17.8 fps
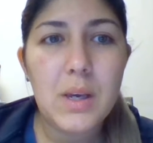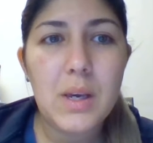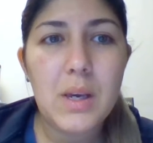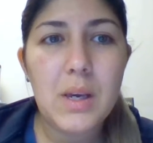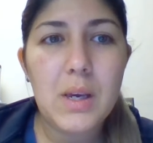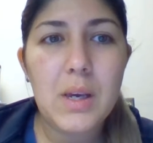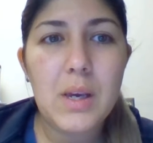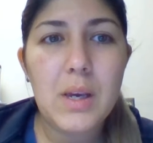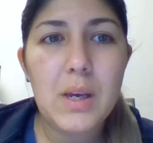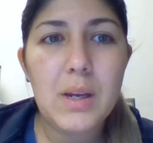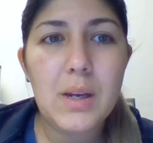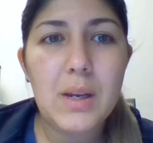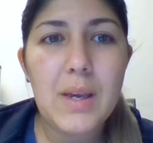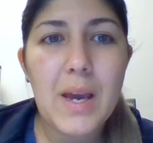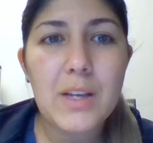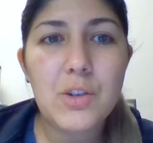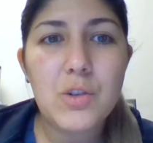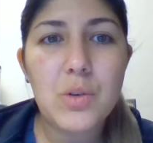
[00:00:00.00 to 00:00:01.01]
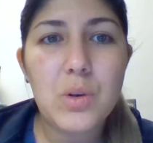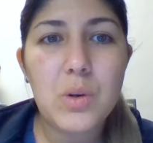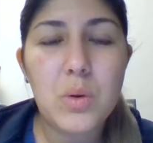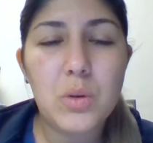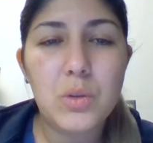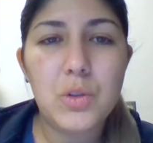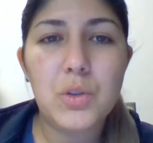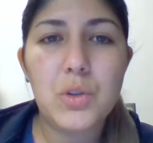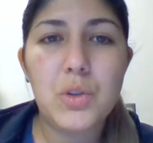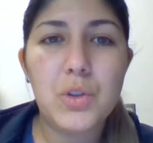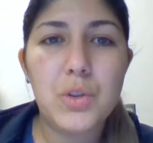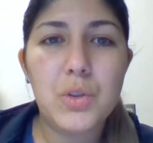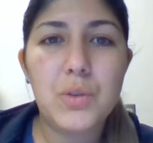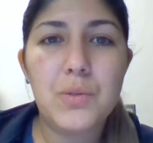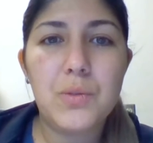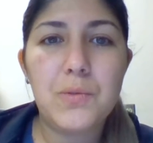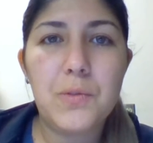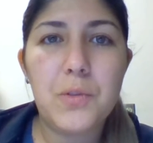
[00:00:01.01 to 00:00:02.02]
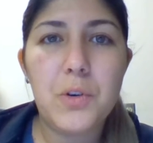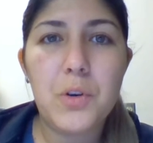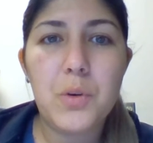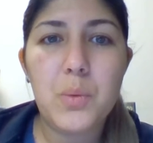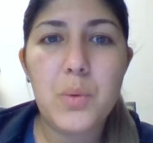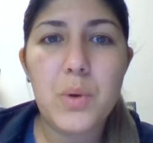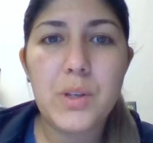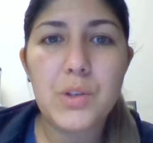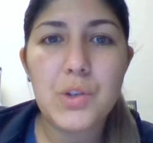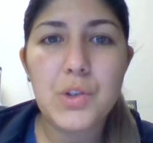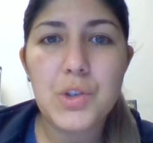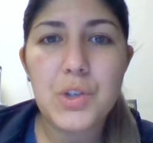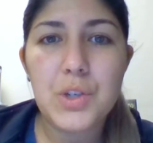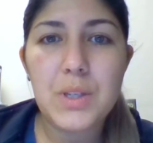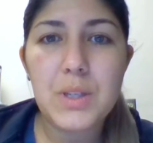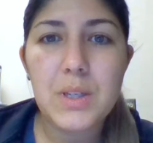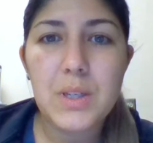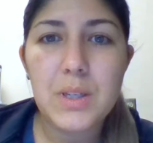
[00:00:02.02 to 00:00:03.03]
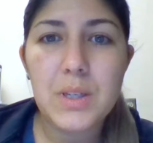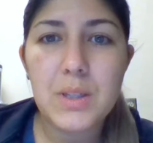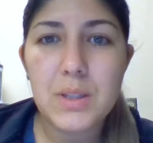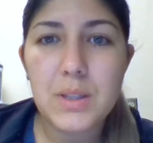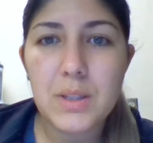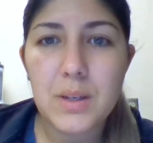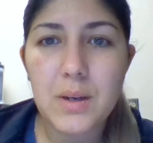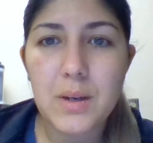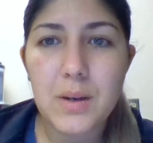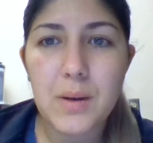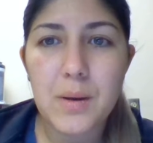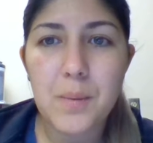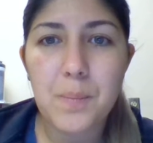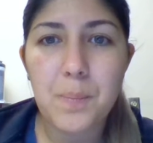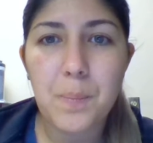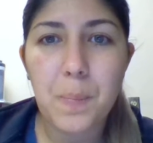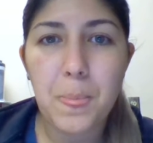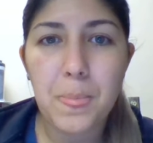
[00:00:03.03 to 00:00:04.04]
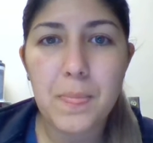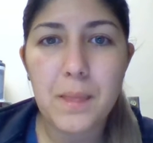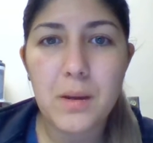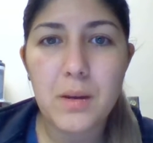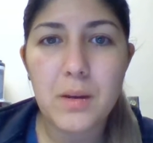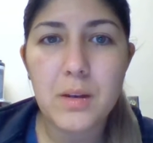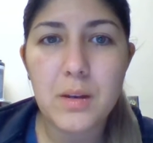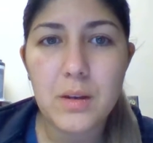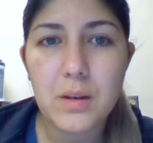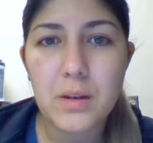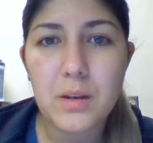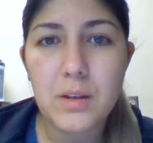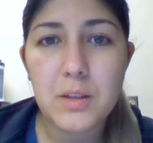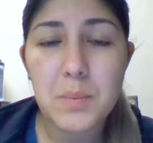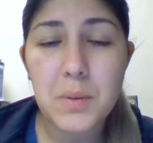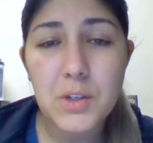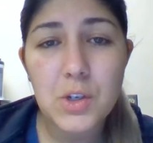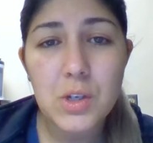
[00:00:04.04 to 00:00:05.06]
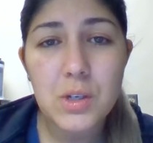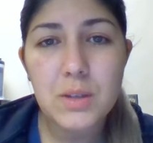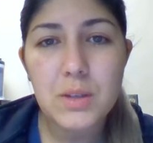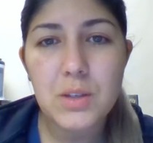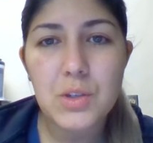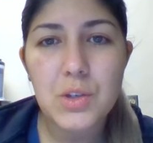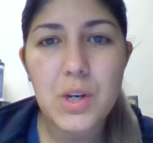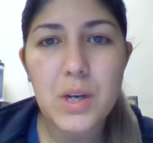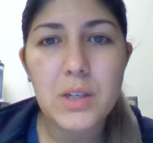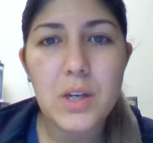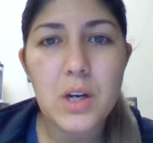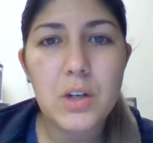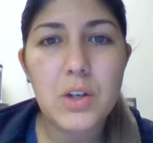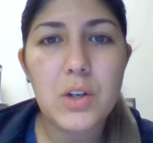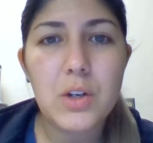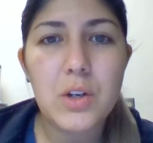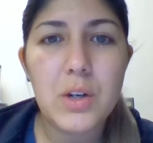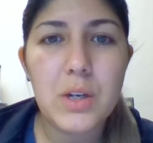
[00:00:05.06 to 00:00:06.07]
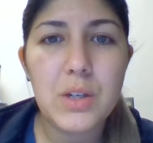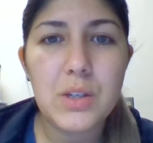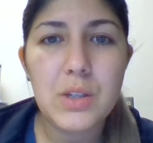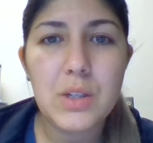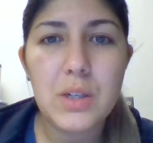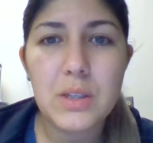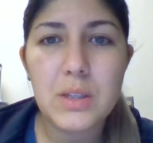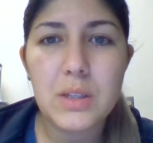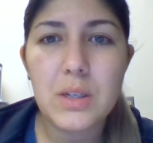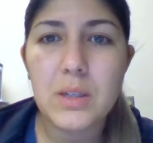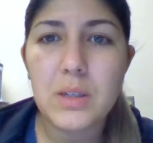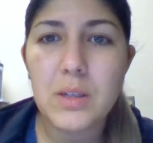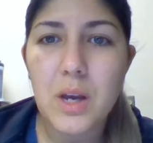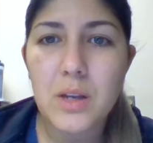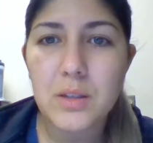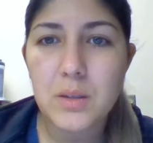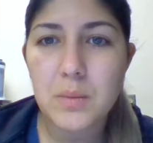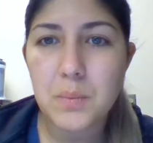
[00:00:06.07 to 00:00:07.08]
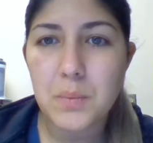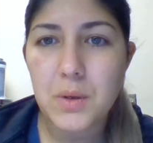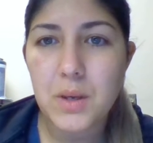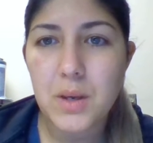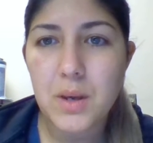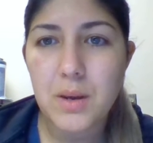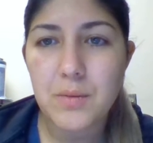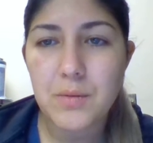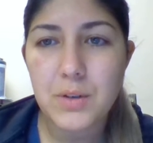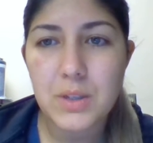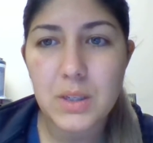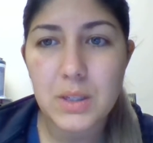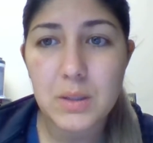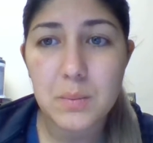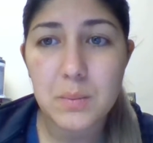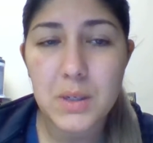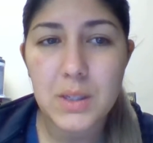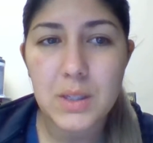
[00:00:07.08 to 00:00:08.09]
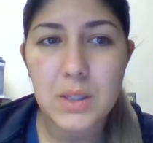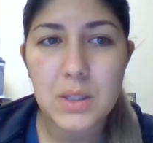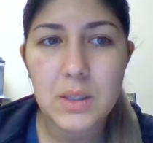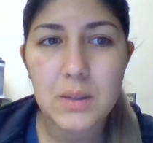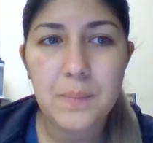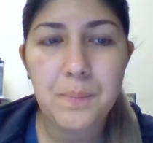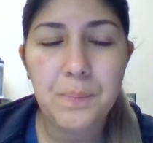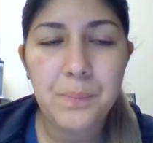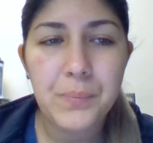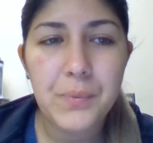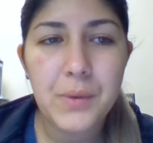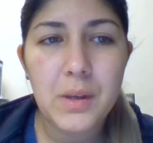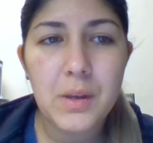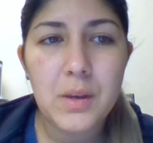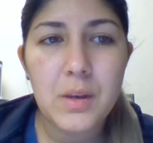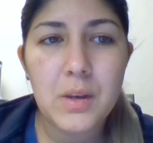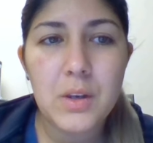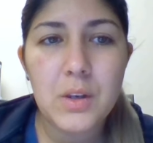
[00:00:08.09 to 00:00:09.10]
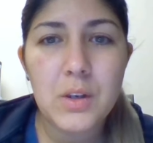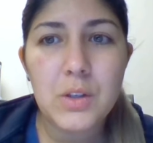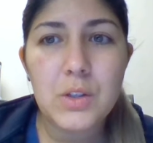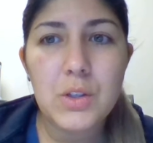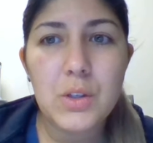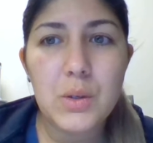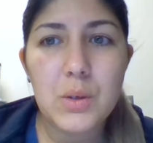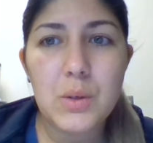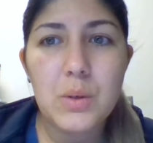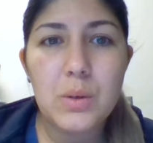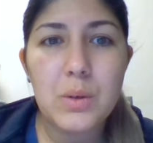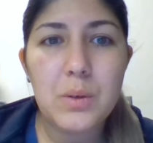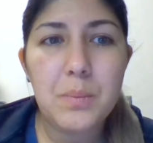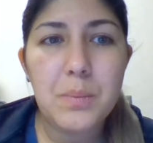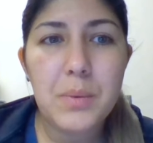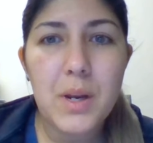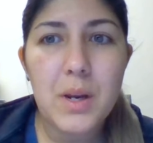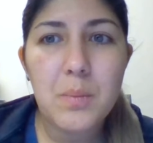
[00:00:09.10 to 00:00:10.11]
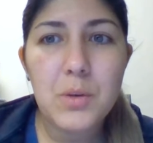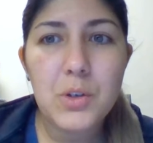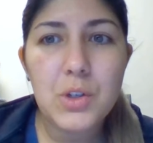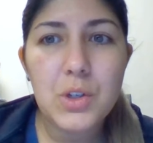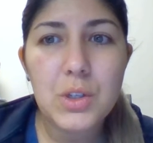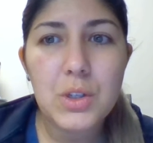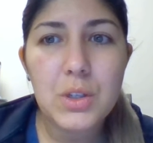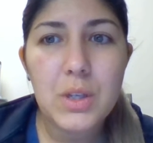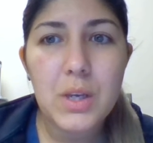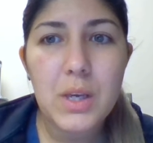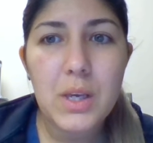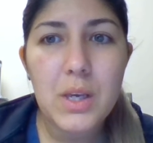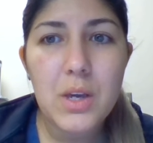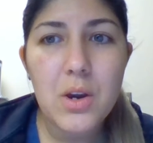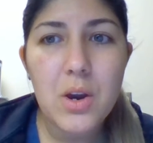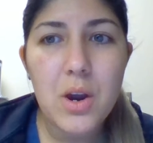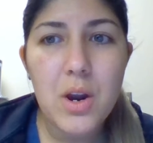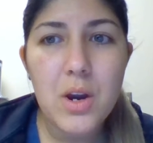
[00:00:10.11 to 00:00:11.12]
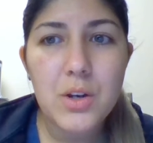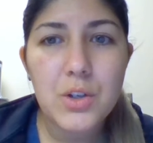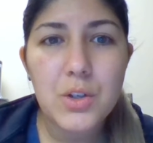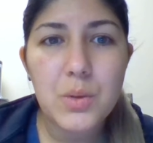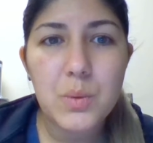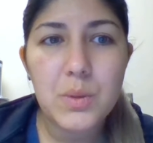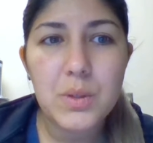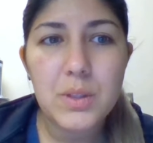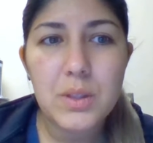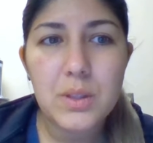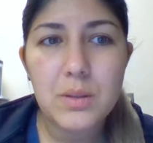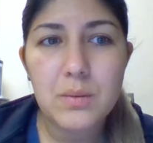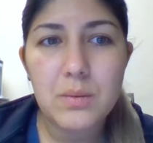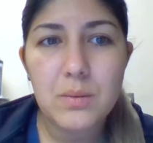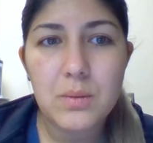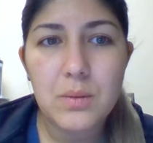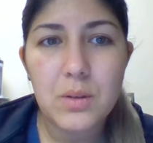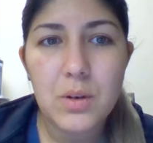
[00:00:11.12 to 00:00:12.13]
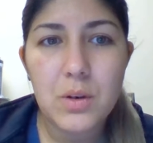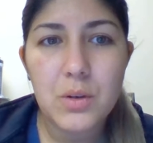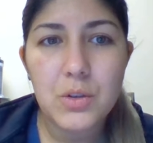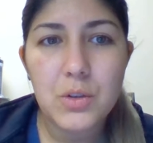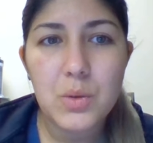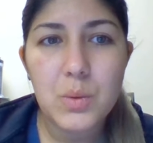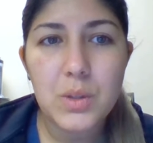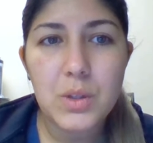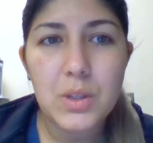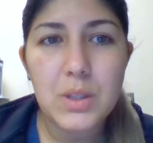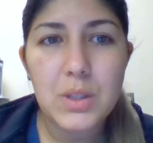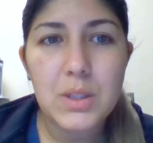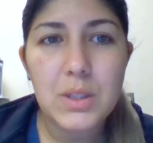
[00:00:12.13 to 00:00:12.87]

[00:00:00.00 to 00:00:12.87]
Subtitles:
and gastric ulcers, for which she sees a specialist, a GI doctor, and she gets an endoscopy every 6 months. So upon admission to the ER, she went to the